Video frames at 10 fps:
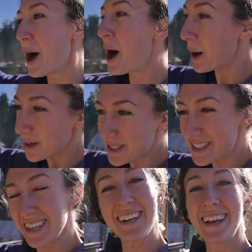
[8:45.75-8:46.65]

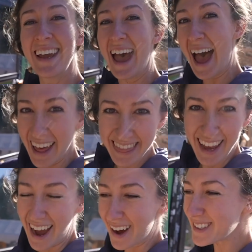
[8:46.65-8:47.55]
hosted at
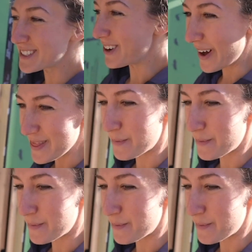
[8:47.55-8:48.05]
the house on